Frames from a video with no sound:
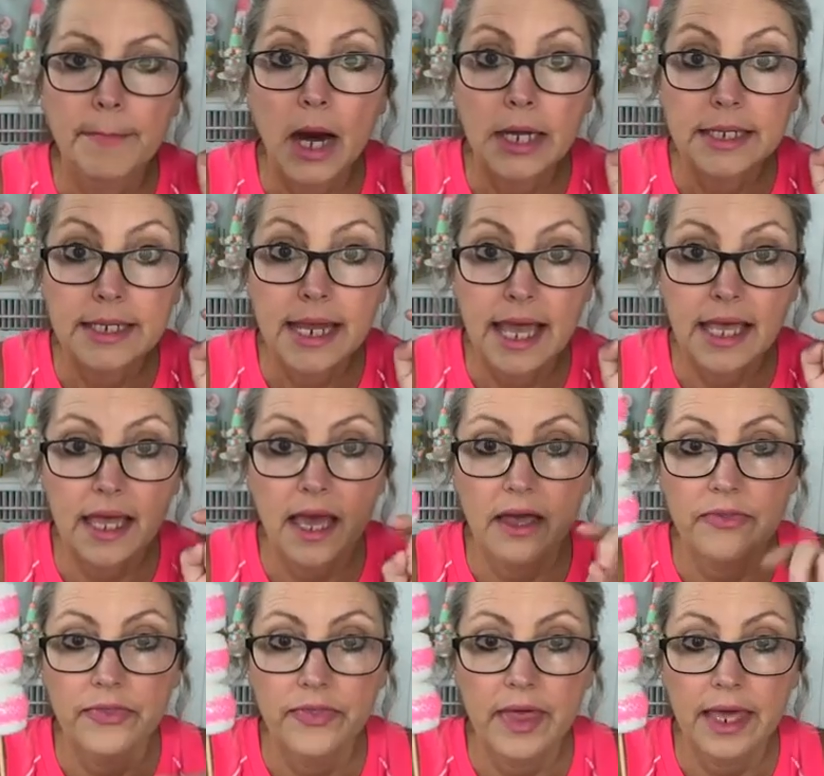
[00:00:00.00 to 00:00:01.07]
Monday,
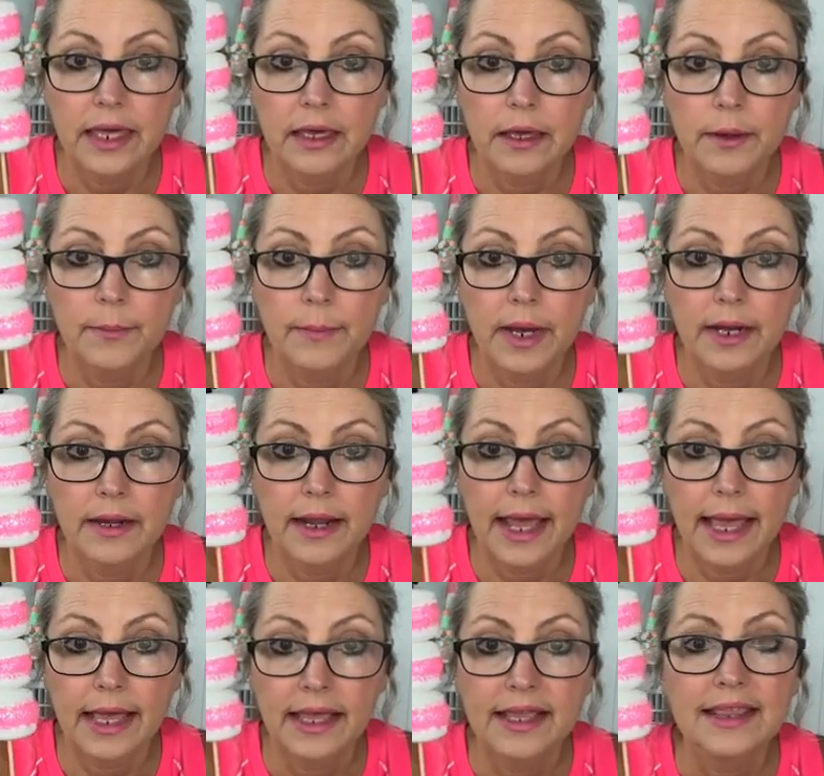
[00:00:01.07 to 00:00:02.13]
I think.
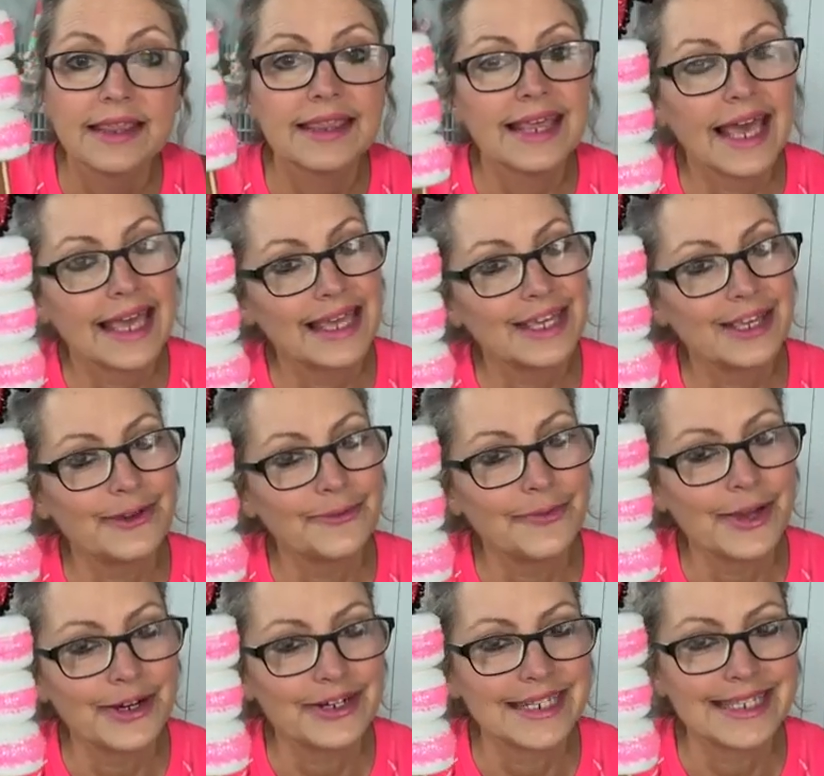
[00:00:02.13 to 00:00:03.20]
Monday. Thank you,
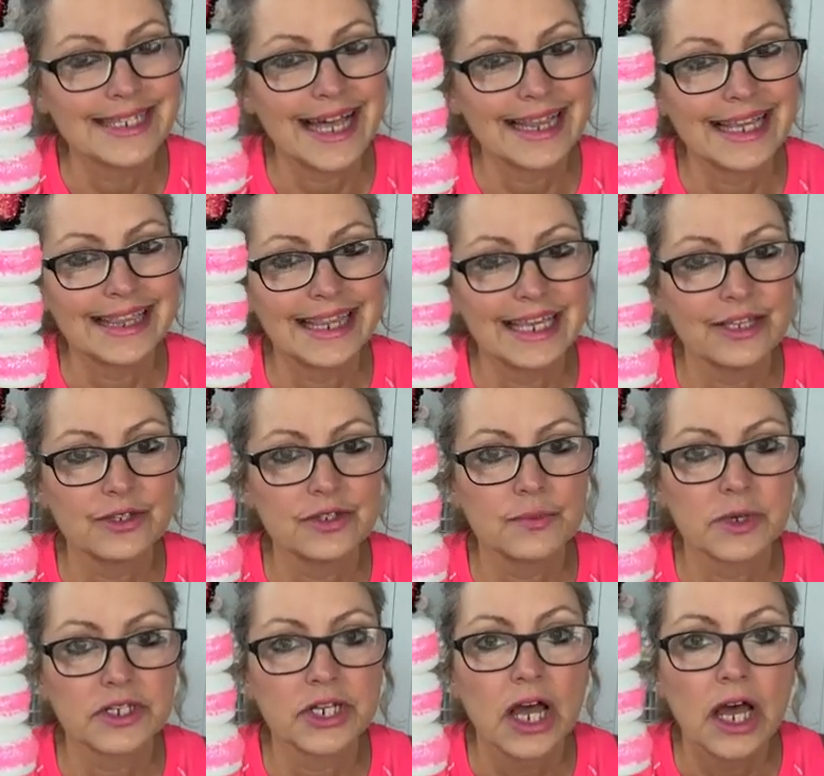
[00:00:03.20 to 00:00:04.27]
Maricela. Thank you so
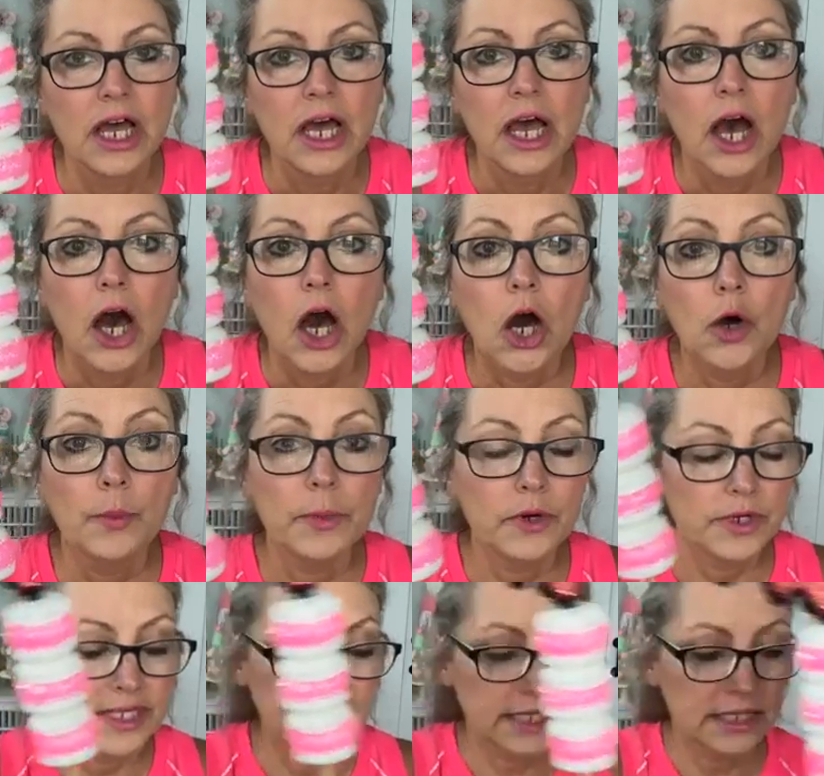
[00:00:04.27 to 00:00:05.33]
much. Oh,
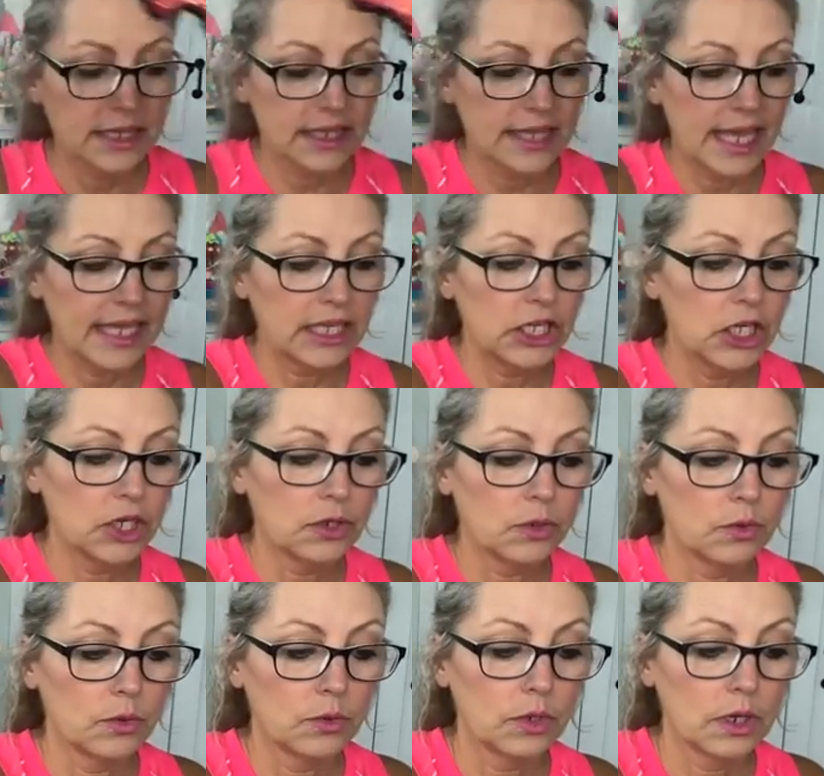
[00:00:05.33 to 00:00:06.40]
Marissa, thank
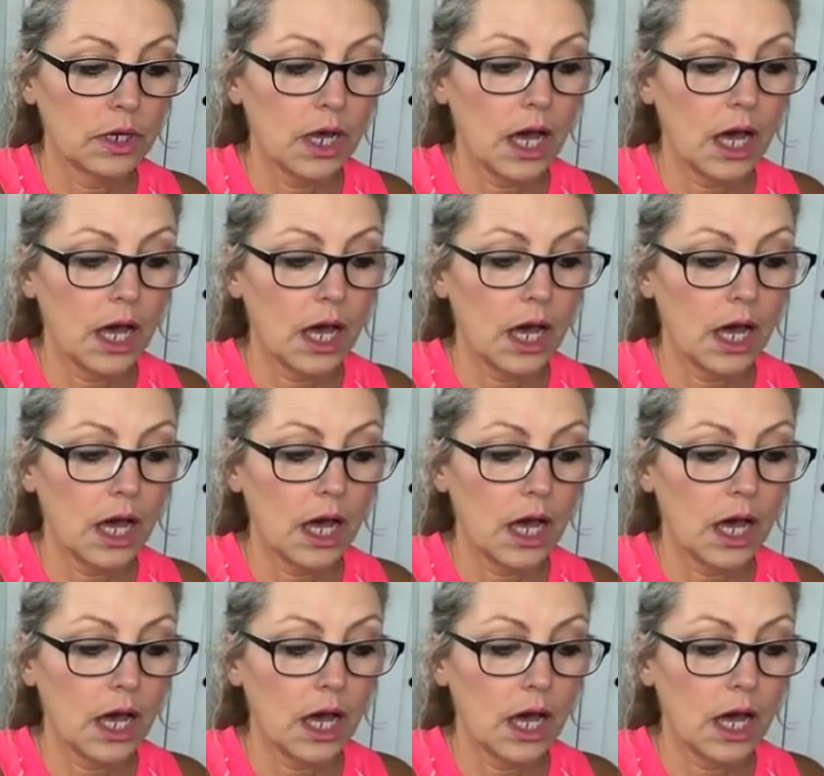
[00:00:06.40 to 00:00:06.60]
you.